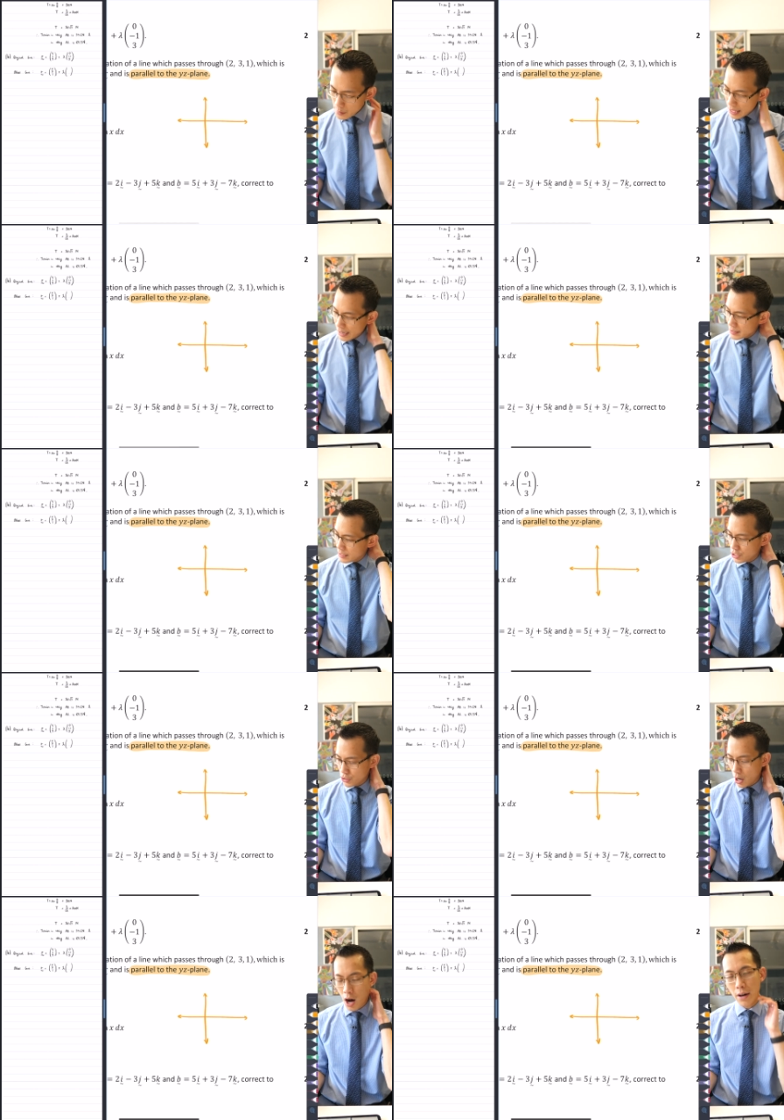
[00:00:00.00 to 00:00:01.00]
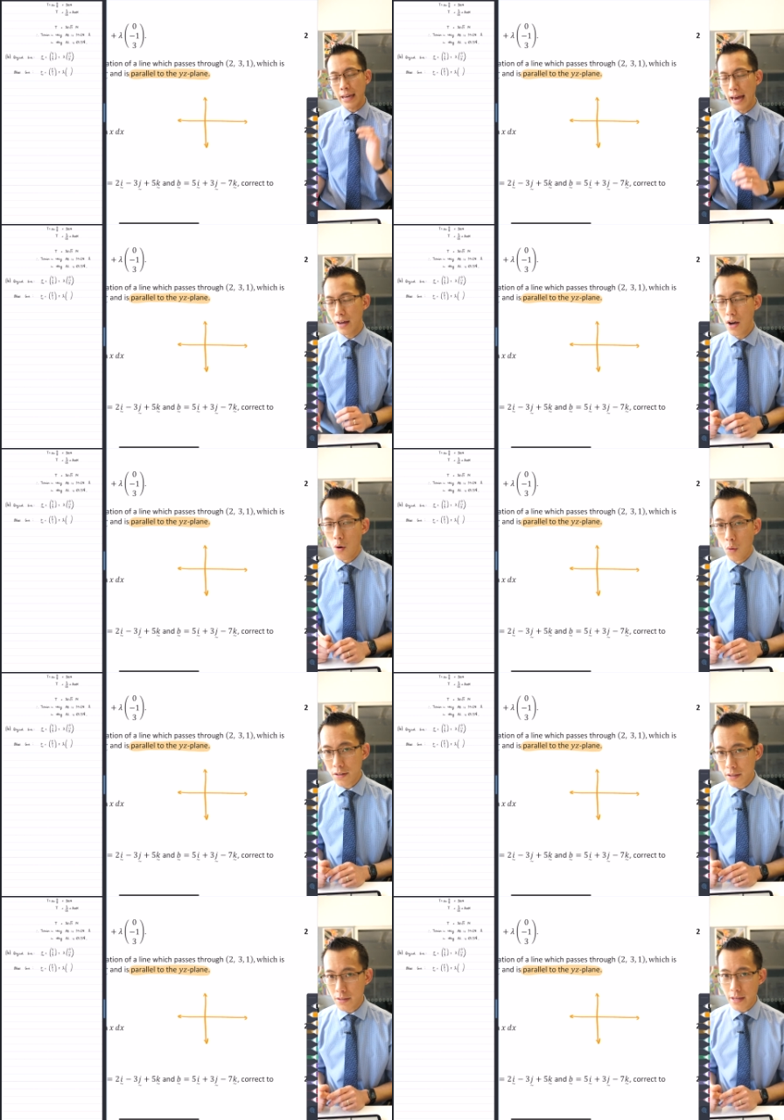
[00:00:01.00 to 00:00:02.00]
And I said to you, oh, okay,
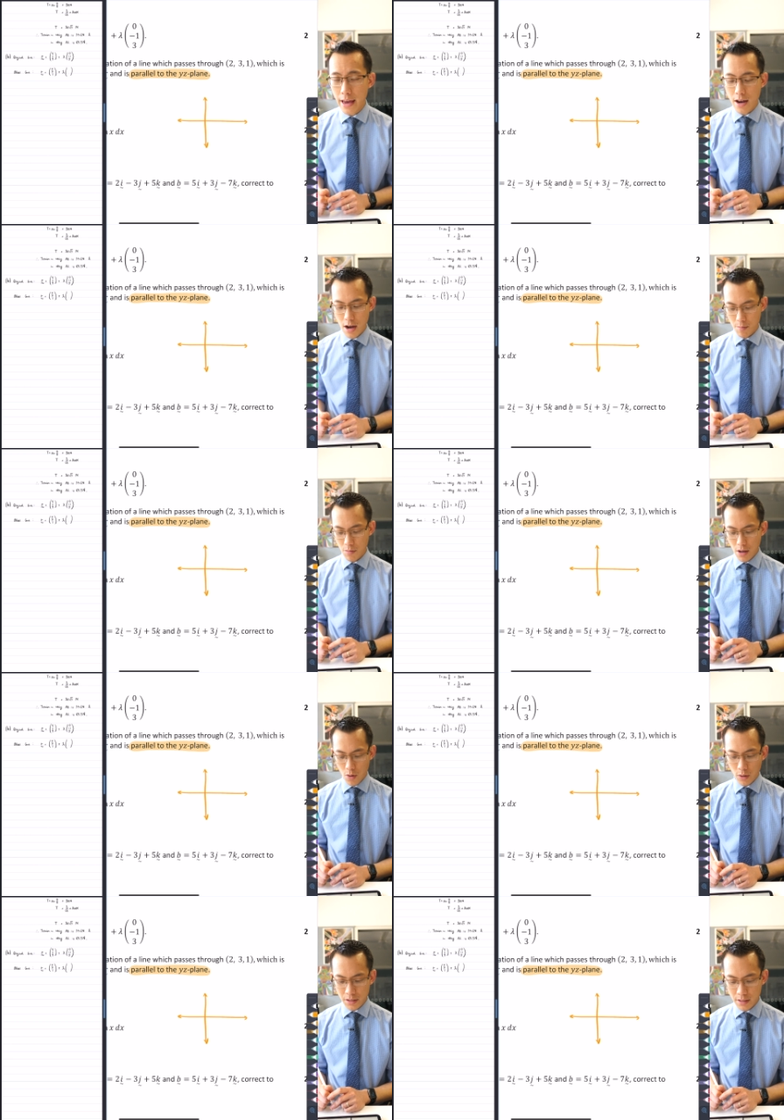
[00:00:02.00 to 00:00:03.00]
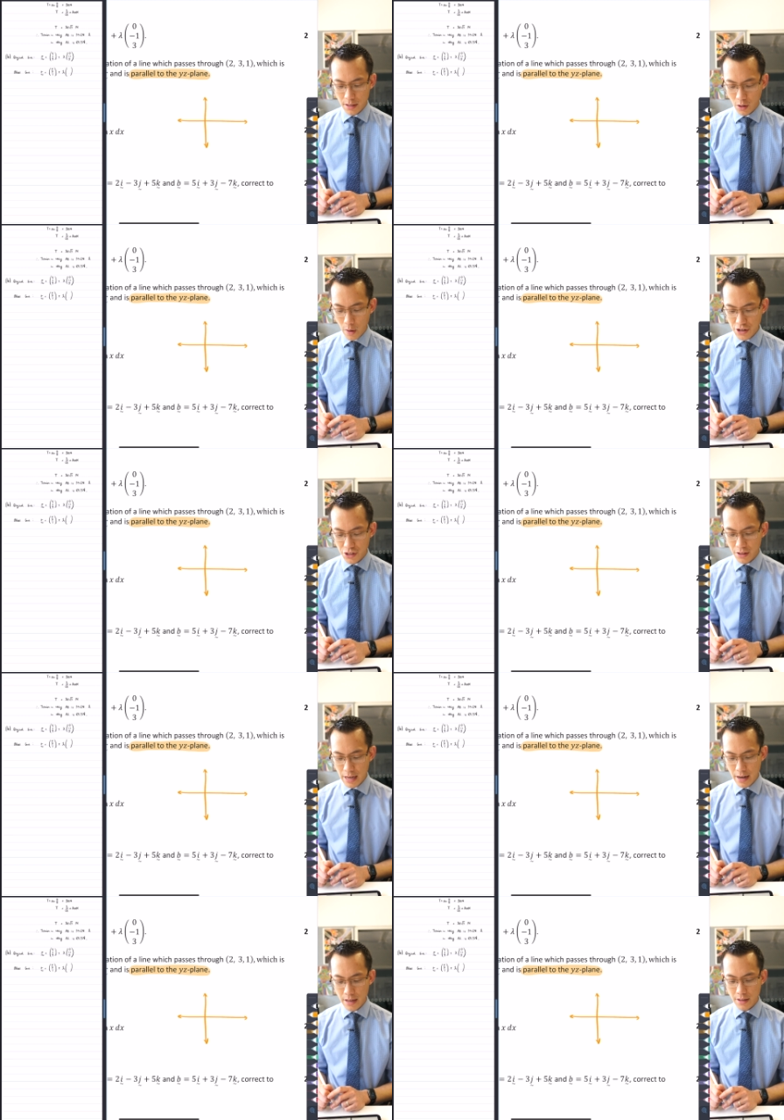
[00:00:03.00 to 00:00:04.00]
what does a um, what does an equation
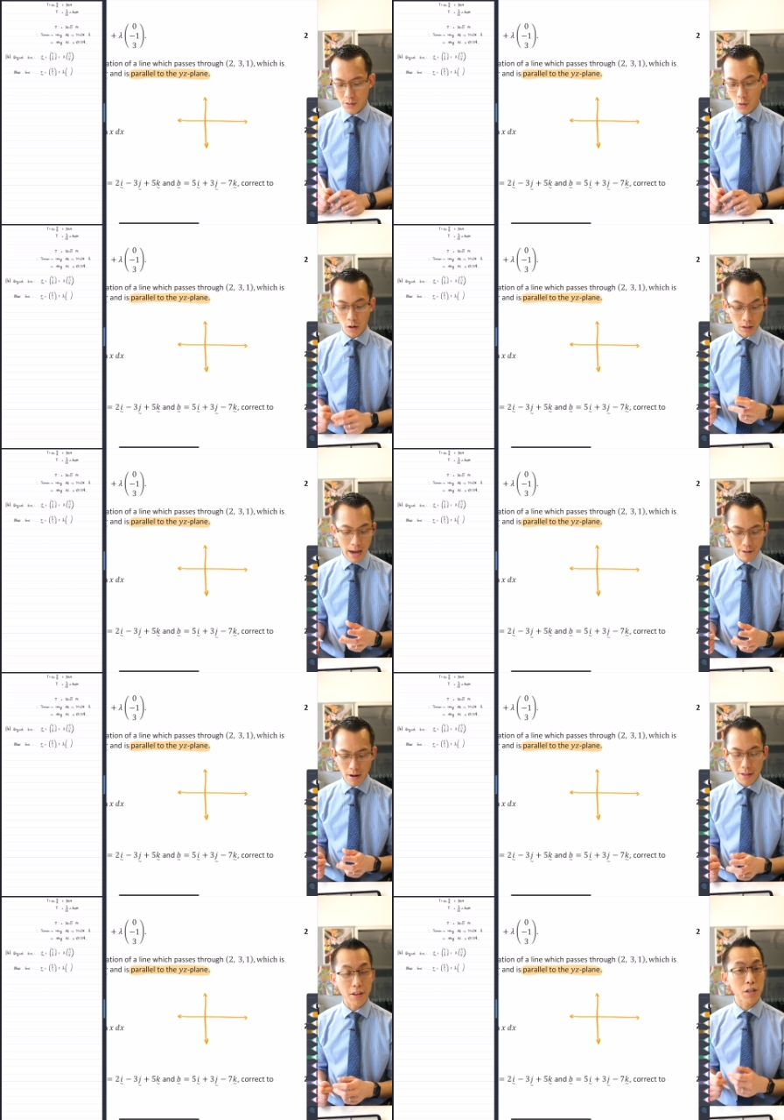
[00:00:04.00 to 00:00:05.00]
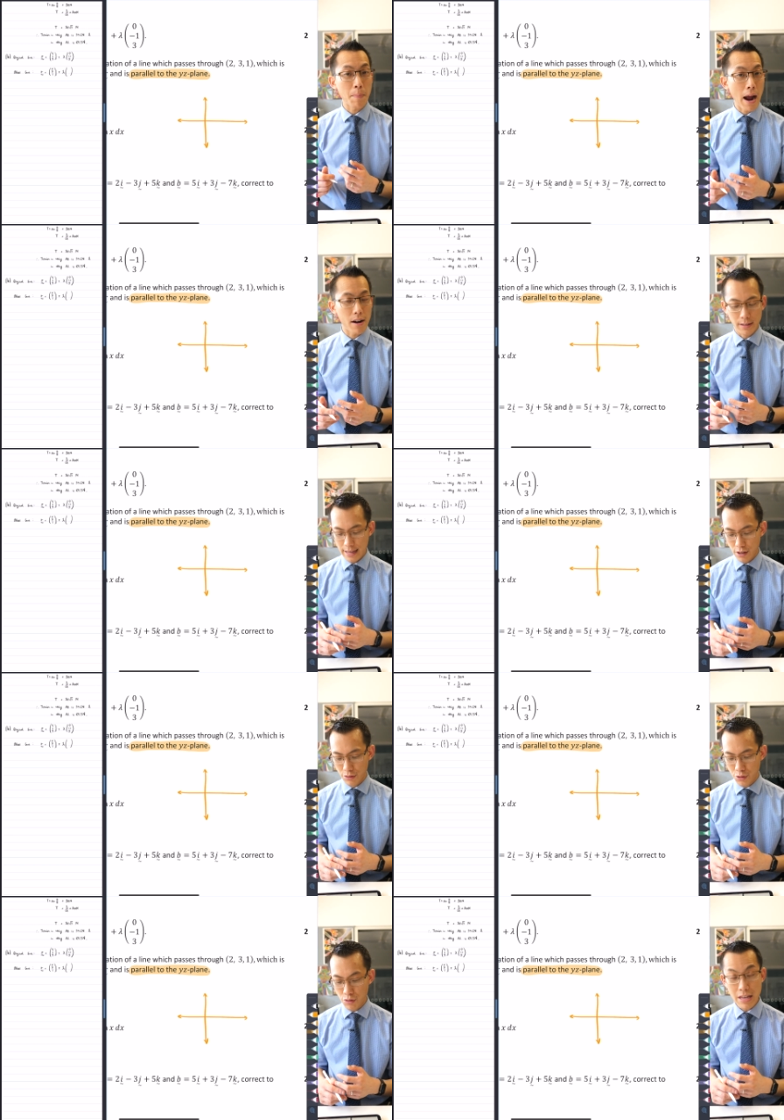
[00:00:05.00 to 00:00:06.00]
that is, or a line rather, that's
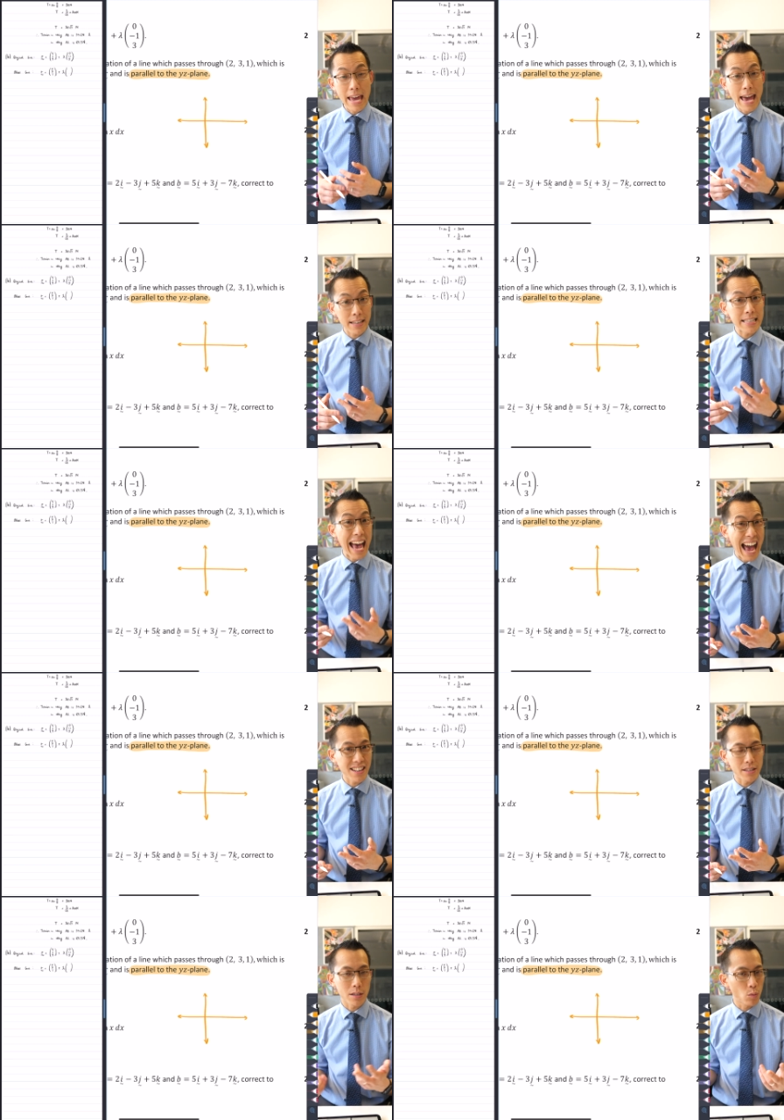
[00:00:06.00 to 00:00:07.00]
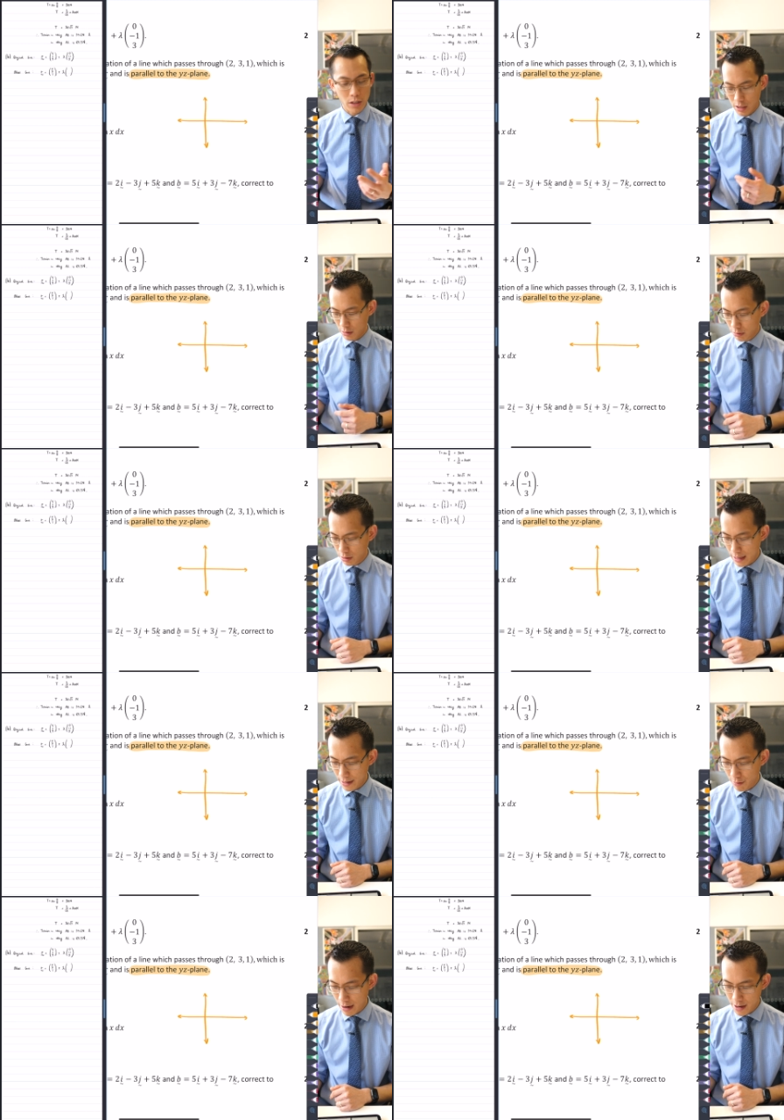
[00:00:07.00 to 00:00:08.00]
parallel to the x-axis? What does it look
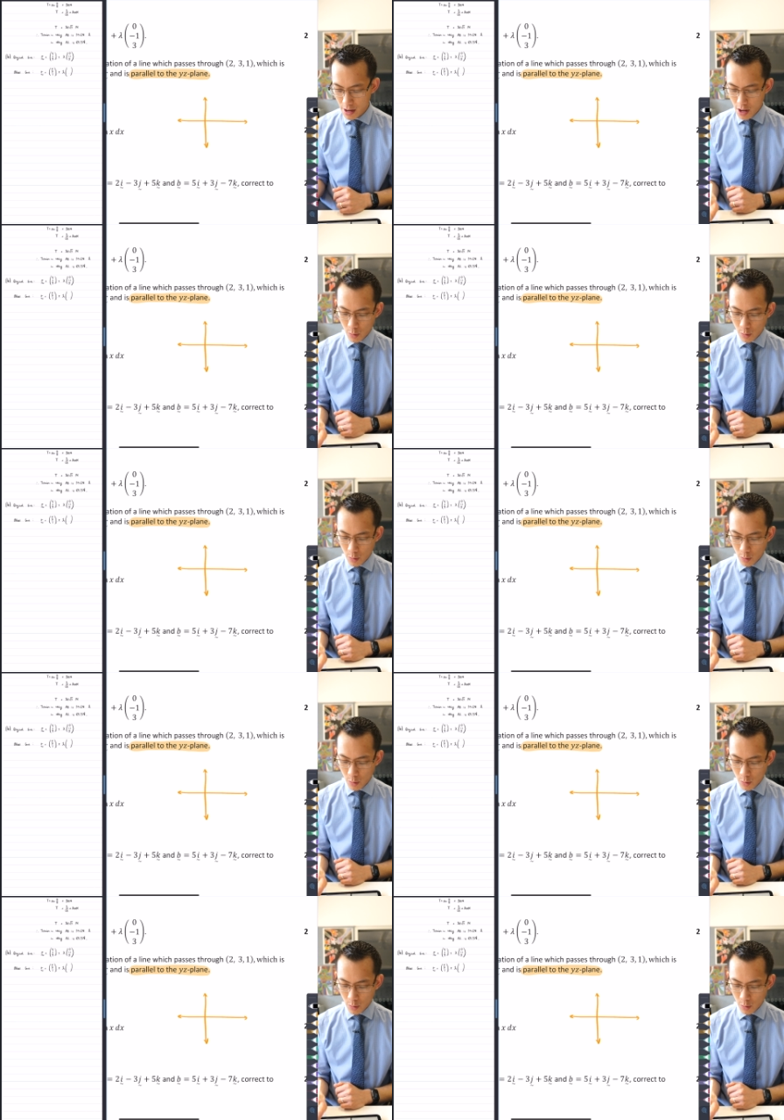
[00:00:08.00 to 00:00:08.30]
like, right?